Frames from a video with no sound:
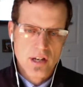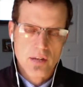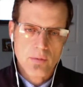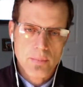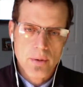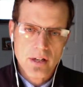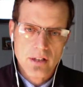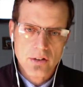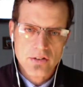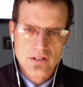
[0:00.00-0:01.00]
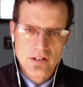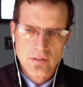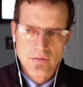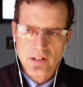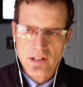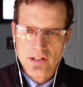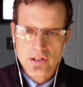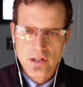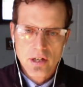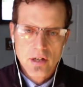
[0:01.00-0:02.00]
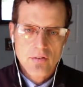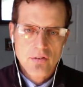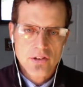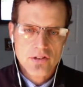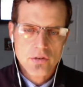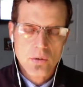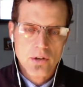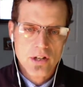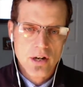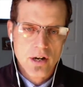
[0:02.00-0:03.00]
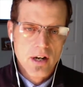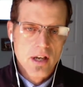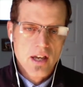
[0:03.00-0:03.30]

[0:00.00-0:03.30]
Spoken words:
And we're pretty close to the finish for this school year.